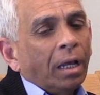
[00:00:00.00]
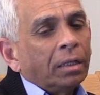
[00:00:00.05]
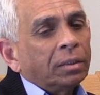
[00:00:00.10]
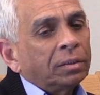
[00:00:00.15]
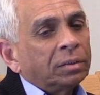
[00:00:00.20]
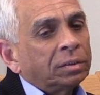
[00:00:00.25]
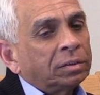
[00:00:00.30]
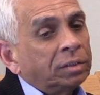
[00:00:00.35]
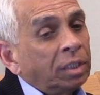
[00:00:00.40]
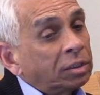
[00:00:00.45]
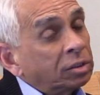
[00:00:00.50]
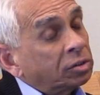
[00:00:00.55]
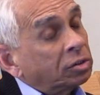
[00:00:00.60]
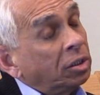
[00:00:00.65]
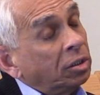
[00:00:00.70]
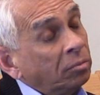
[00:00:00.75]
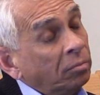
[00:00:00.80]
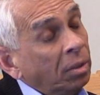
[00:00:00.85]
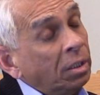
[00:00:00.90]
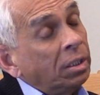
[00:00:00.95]

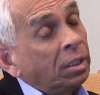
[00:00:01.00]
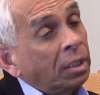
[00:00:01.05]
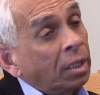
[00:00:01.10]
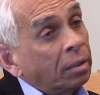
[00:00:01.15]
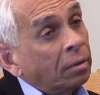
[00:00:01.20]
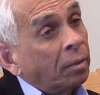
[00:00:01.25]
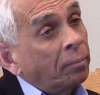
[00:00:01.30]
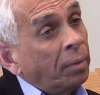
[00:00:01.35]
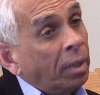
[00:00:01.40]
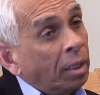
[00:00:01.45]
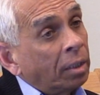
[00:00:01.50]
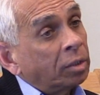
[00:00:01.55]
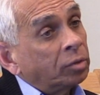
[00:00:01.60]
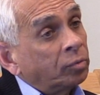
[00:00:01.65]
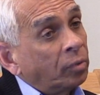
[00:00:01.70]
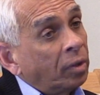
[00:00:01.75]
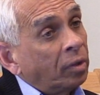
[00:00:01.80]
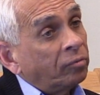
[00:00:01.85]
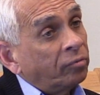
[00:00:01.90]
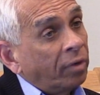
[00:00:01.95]
16 million Americans
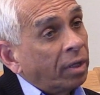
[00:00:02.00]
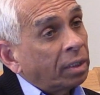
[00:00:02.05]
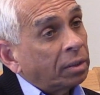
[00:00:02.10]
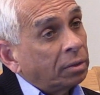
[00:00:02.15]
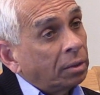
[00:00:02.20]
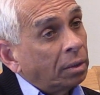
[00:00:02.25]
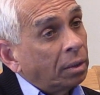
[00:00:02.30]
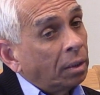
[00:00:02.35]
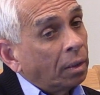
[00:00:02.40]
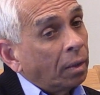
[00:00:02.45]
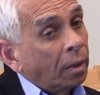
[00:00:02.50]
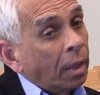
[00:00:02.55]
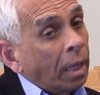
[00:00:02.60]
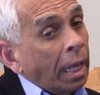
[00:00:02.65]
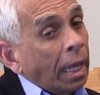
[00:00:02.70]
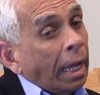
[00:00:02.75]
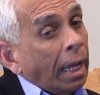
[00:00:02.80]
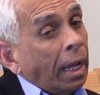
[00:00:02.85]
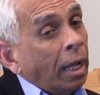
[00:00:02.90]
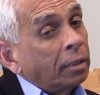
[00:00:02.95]
were infected,
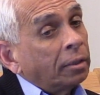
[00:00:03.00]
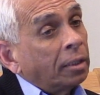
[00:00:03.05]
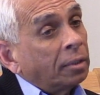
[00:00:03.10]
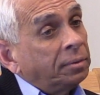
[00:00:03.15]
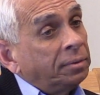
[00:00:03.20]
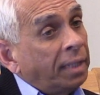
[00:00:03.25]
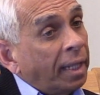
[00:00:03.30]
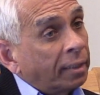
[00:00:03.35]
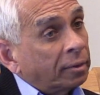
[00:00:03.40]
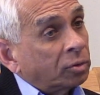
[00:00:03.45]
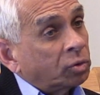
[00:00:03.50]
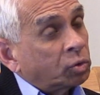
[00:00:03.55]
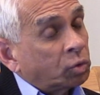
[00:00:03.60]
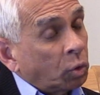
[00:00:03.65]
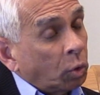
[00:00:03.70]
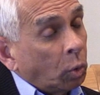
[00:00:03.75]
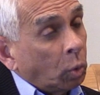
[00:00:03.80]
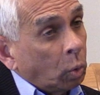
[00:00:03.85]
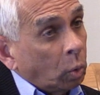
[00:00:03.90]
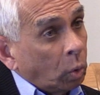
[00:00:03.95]
and the death
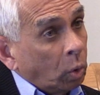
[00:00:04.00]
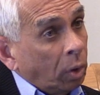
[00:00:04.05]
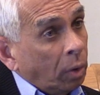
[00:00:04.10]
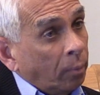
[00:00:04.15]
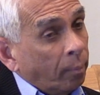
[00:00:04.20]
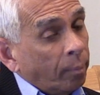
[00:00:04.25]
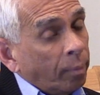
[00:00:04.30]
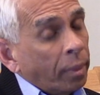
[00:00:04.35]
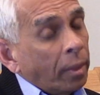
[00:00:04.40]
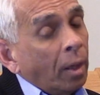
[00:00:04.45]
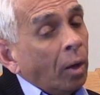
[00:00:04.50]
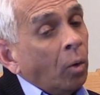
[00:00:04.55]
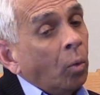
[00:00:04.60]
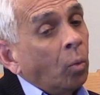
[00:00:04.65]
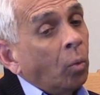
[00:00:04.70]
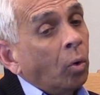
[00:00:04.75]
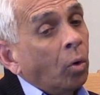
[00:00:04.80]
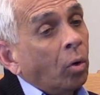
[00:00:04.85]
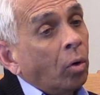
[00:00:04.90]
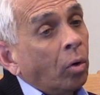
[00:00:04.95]
toll
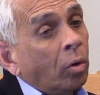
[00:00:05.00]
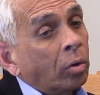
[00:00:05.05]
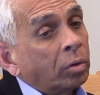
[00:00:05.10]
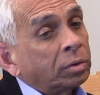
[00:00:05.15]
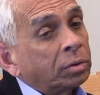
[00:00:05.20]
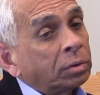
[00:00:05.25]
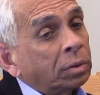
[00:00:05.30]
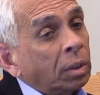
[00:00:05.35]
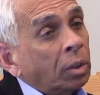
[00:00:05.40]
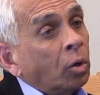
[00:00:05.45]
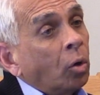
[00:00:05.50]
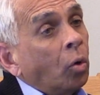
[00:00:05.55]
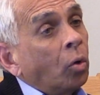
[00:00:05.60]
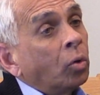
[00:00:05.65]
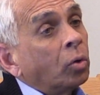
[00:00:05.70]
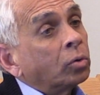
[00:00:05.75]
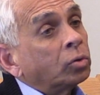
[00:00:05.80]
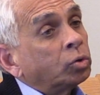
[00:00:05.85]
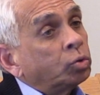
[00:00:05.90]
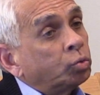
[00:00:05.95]
was
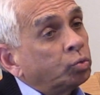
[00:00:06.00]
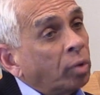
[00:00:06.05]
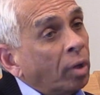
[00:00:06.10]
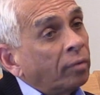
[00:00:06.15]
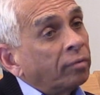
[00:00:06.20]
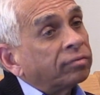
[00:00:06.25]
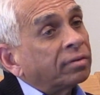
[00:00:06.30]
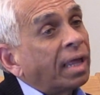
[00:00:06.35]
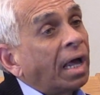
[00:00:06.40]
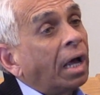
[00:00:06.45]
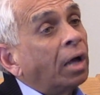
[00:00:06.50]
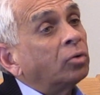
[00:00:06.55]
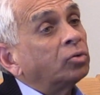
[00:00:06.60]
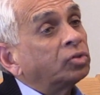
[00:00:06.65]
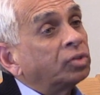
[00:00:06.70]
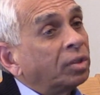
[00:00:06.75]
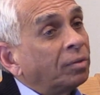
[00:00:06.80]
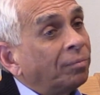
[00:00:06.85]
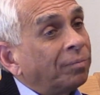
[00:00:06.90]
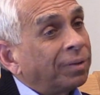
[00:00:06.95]

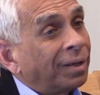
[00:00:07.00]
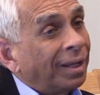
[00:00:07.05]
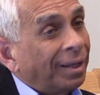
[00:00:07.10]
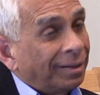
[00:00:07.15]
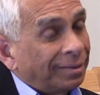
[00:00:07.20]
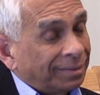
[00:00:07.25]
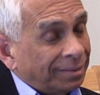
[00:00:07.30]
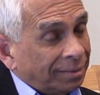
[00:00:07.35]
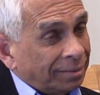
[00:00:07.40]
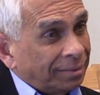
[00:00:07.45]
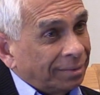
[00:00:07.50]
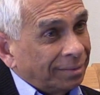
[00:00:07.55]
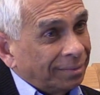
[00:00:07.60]
12,000 plus.